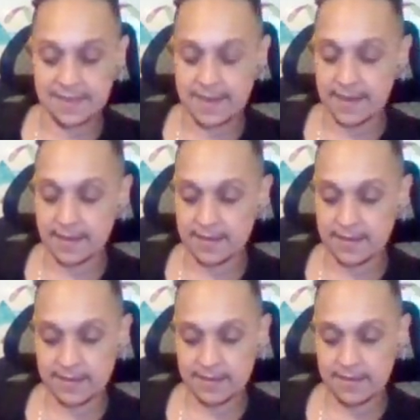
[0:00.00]
like
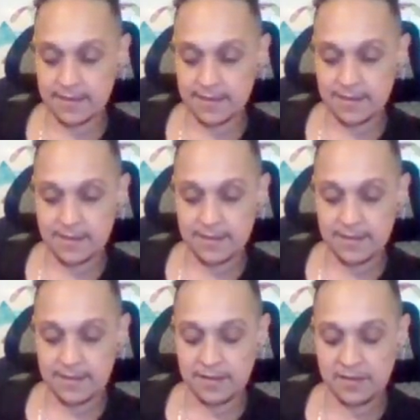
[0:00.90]

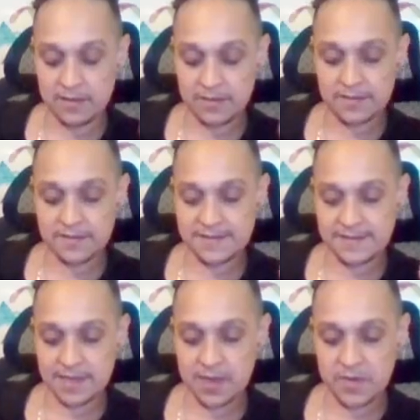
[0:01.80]
you don't know this
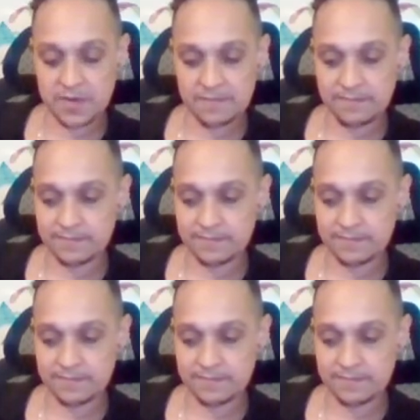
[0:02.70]
is coming.